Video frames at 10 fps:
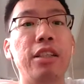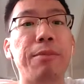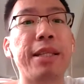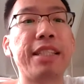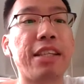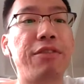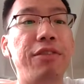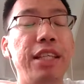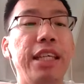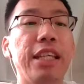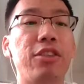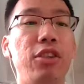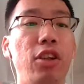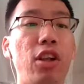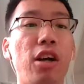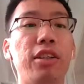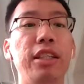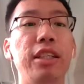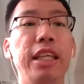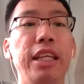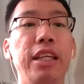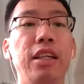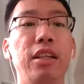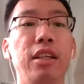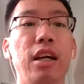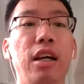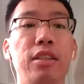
the biscuit fee is locked in